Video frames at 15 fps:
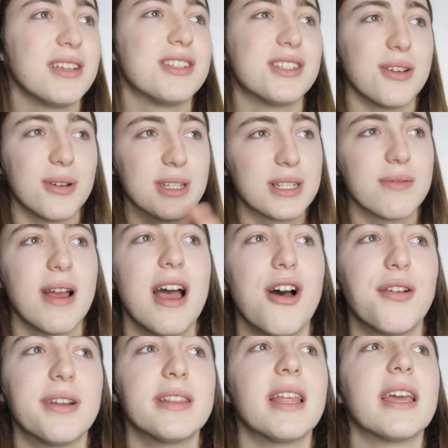She showed us
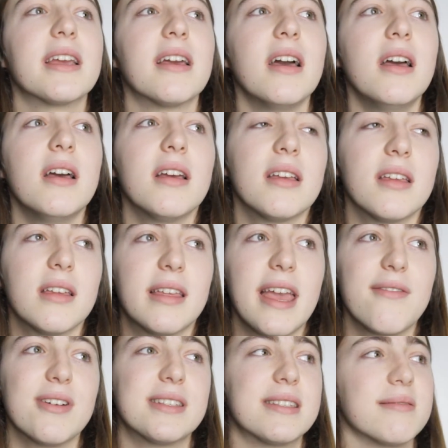around and like
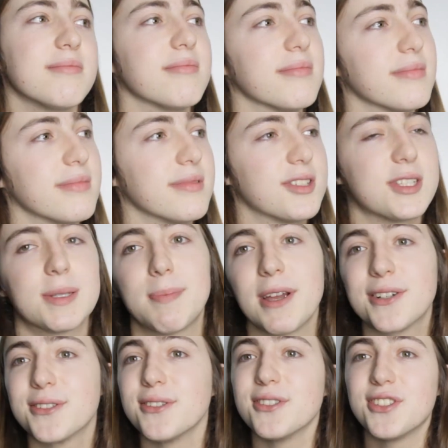gave us some
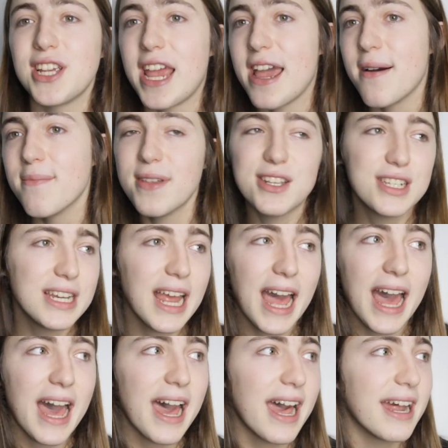special jam that she
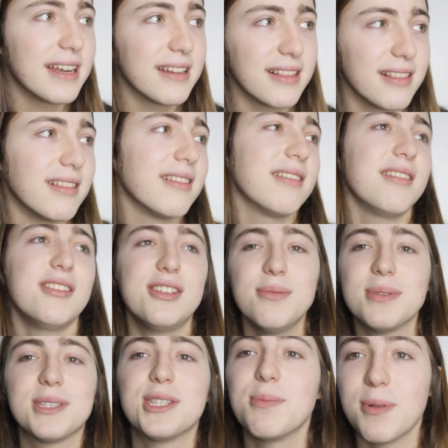had, and she
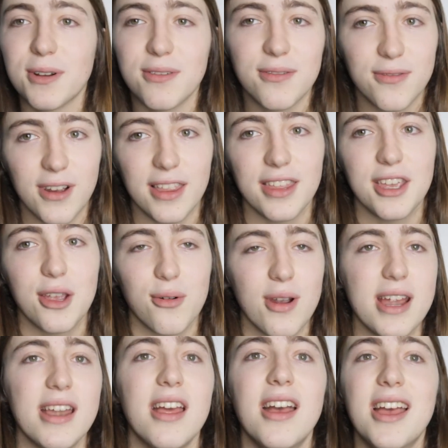was super friendly and
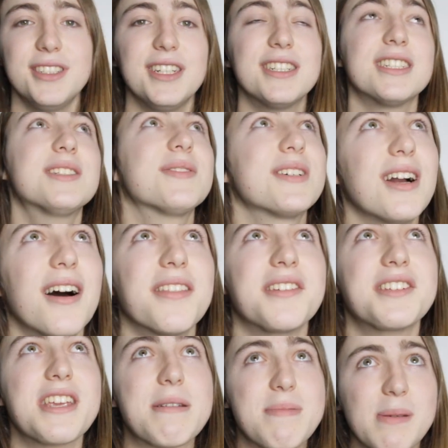great. She had just forgotten that
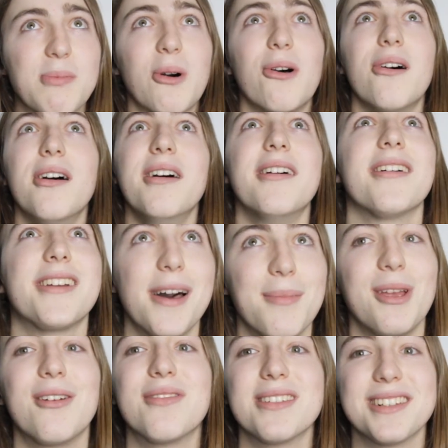she had people
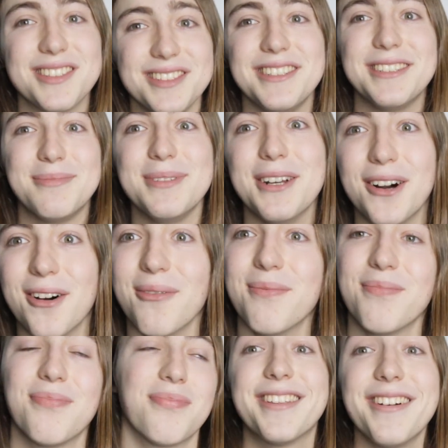coming over and that she needed to be
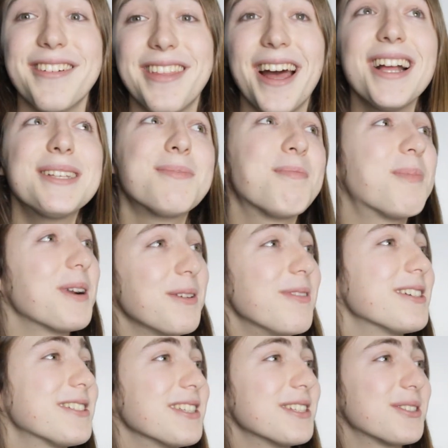home. So that's pretty
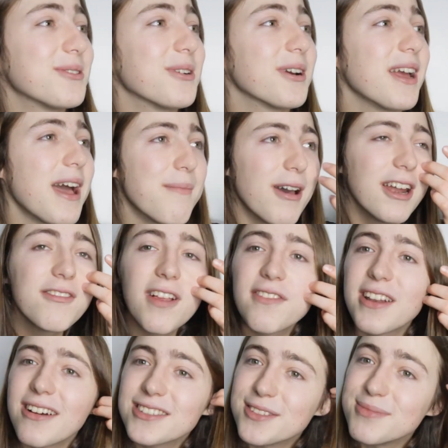much the story. I might have
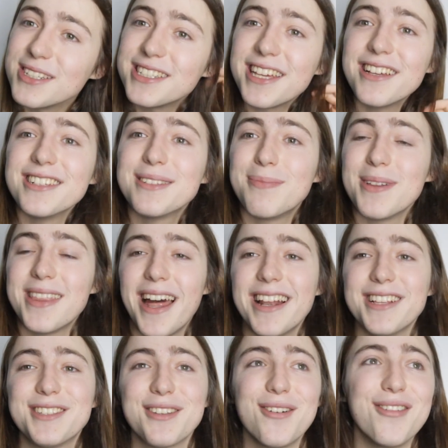left out some details, but that
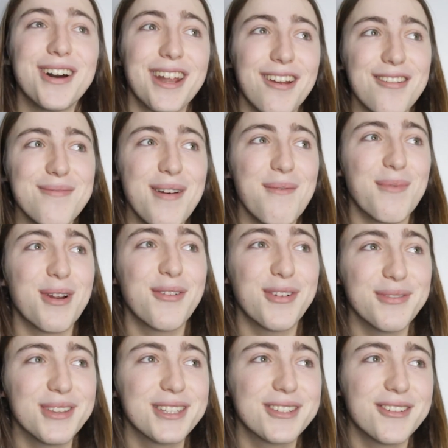is what I remember
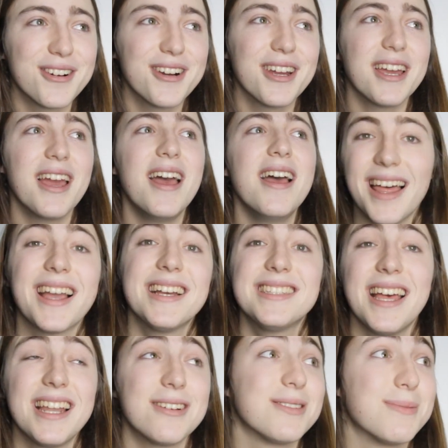from the story. Like I
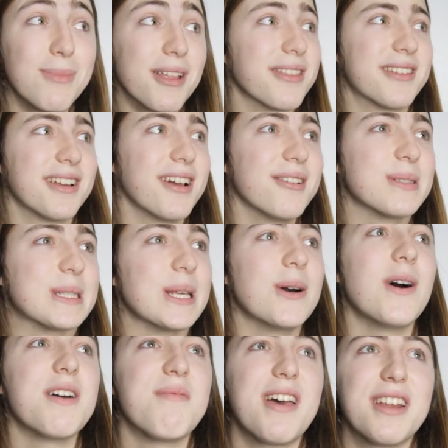said, it was months ago,
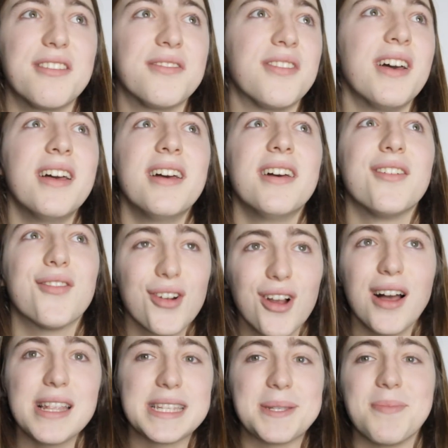so I might have
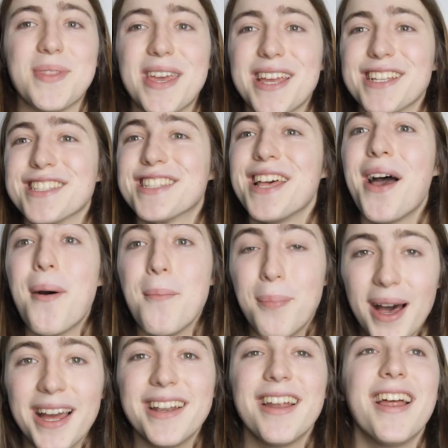forgotten some things,
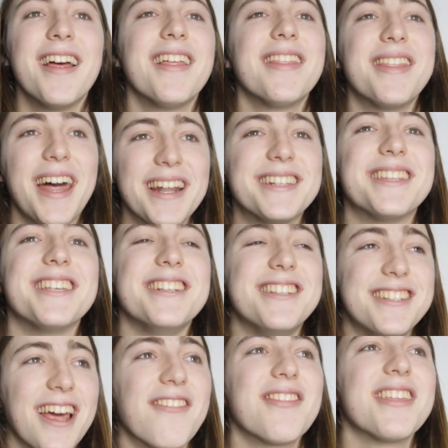but that is
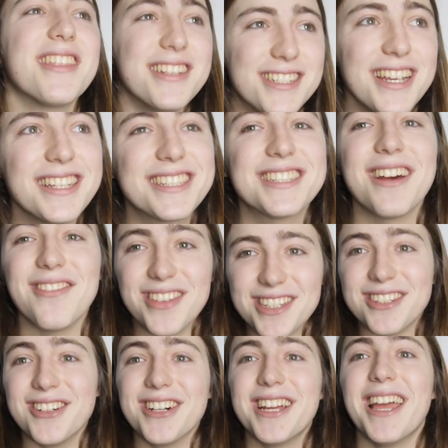definitely the gist of the
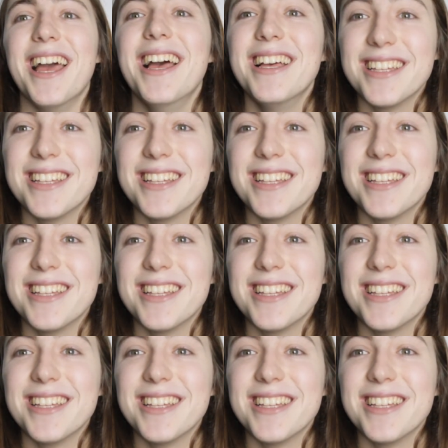story.